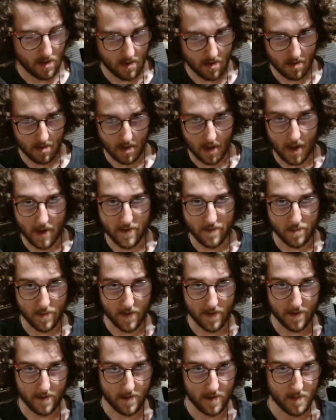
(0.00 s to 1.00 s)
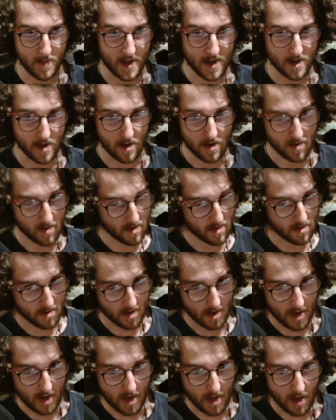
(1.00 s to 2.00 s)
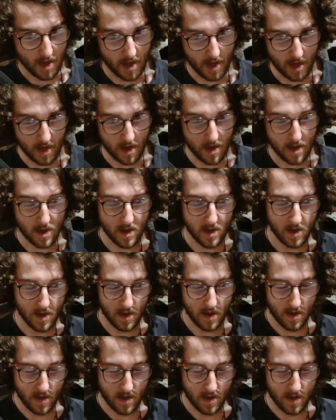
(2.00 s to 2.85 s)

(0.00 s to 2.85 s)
life before he met us. He